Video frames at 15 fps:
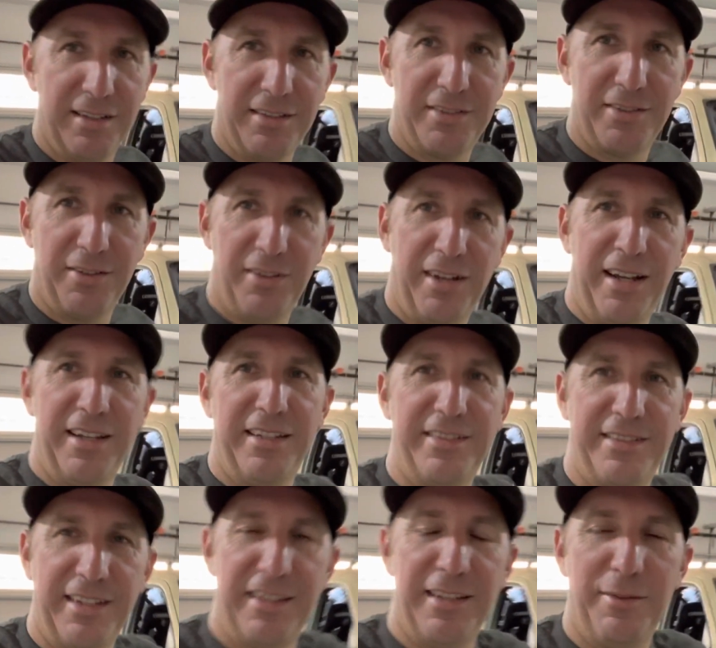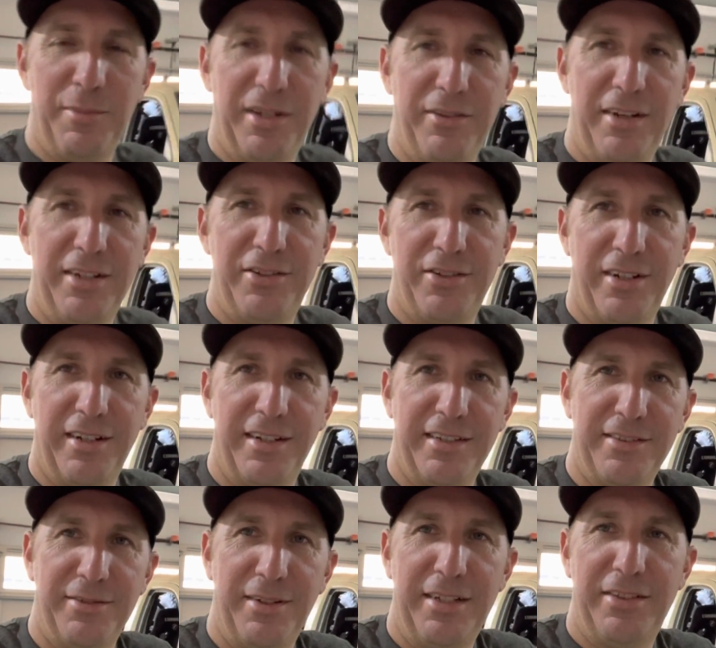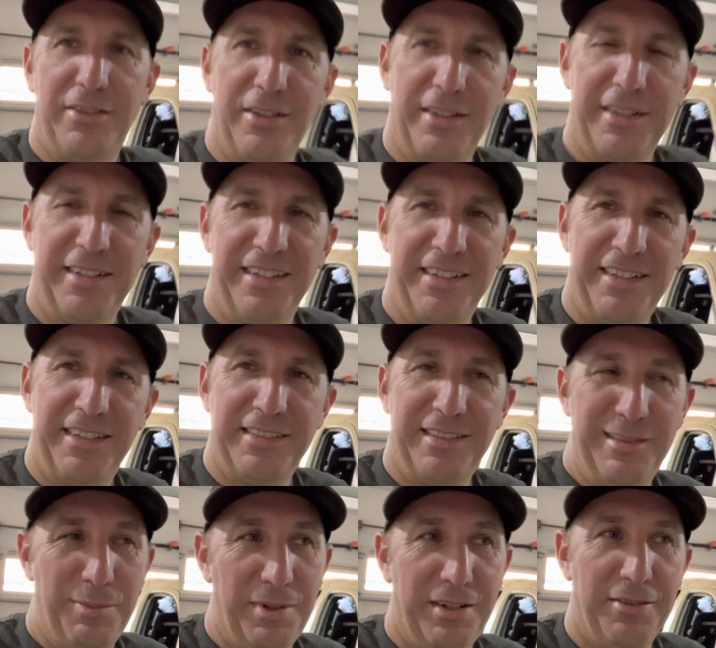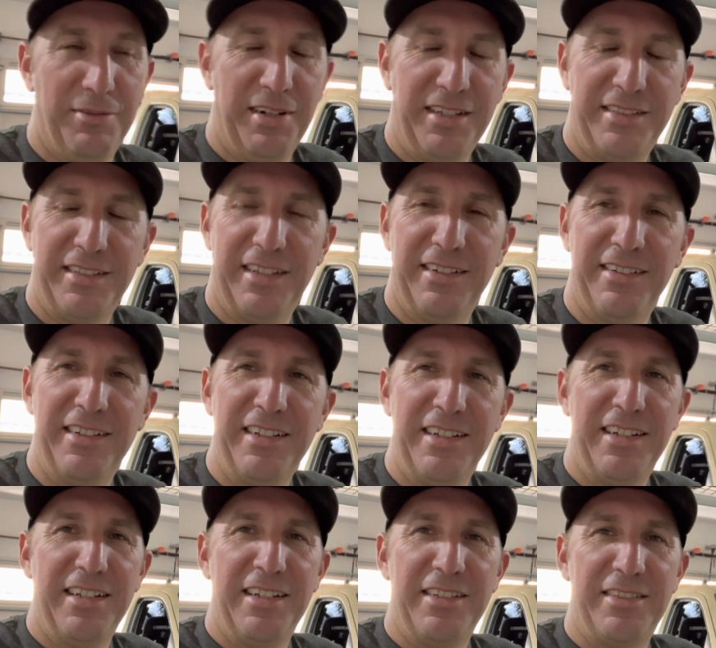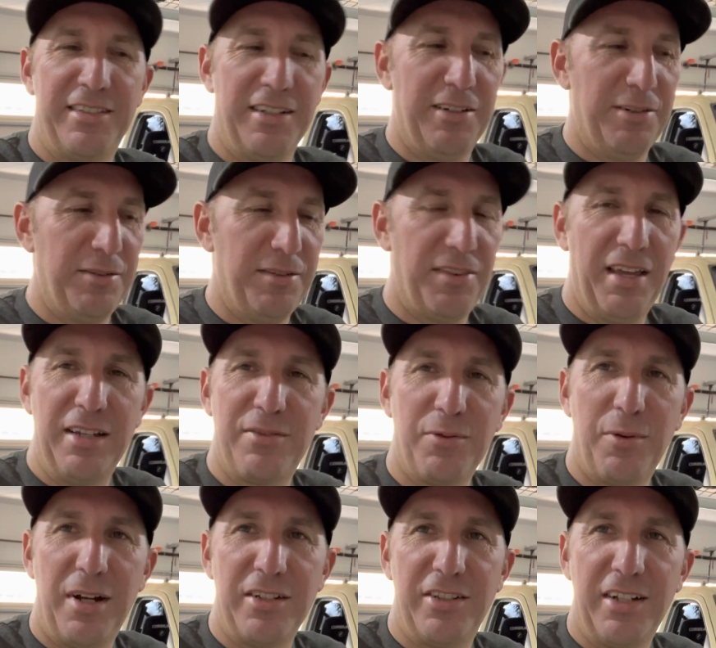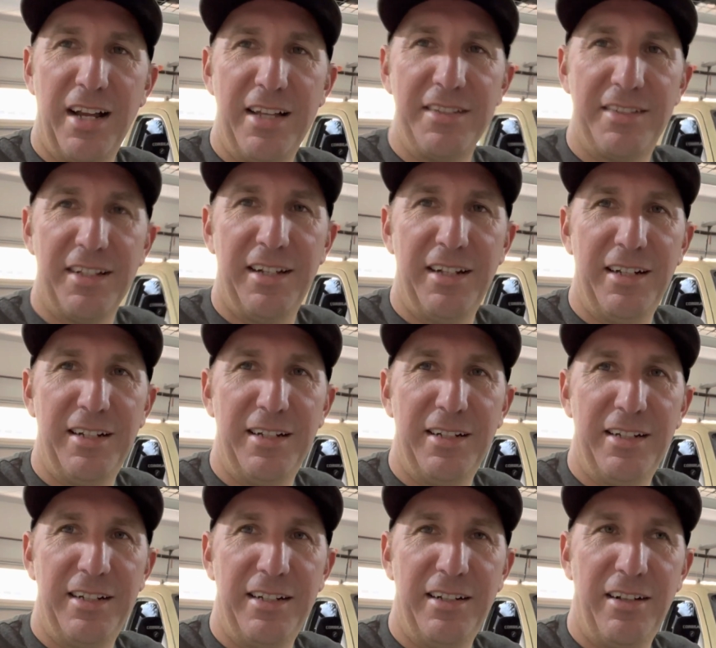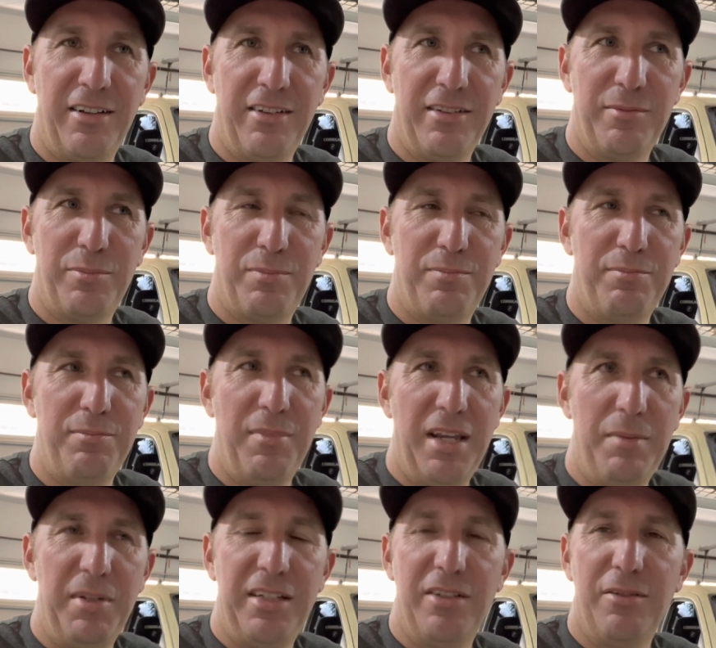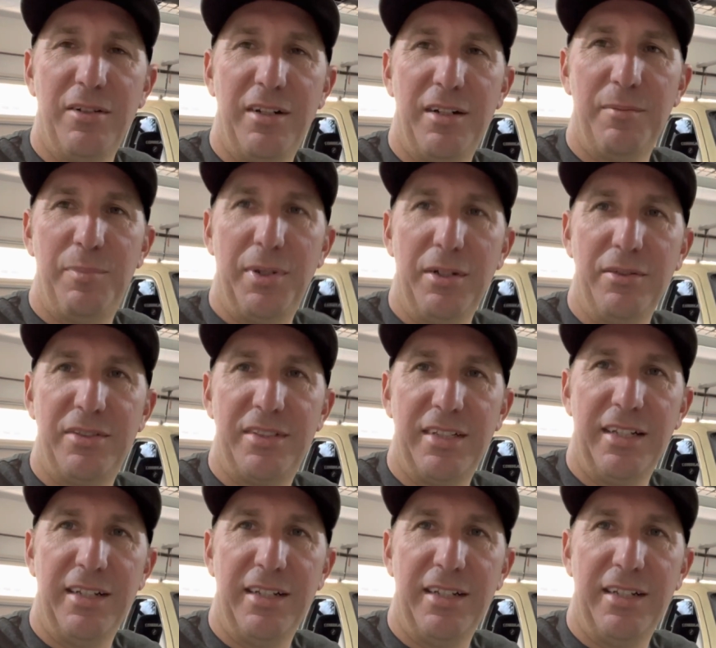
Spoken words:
So I can say that my race truck is a race truck because it's been in a race now. So thanks for watching, guys. I'll maybe do a post